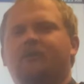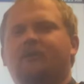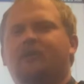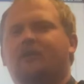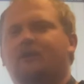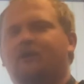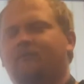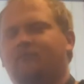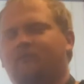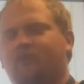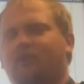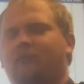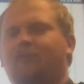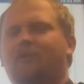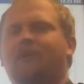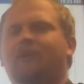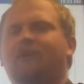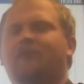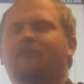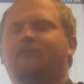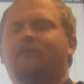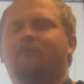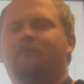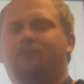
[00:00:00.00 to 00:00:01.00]
and some of the
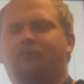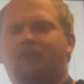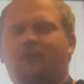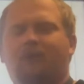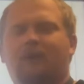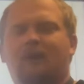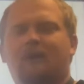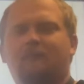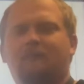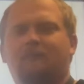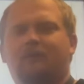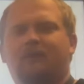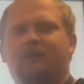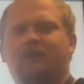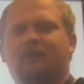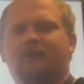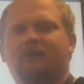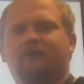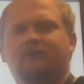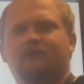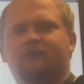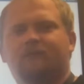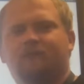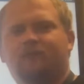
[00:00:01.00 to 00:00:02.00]
different
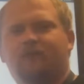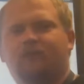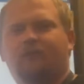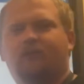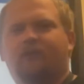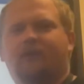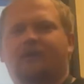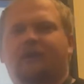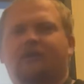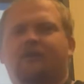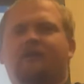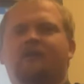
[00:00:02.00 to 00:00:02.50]
properties for it.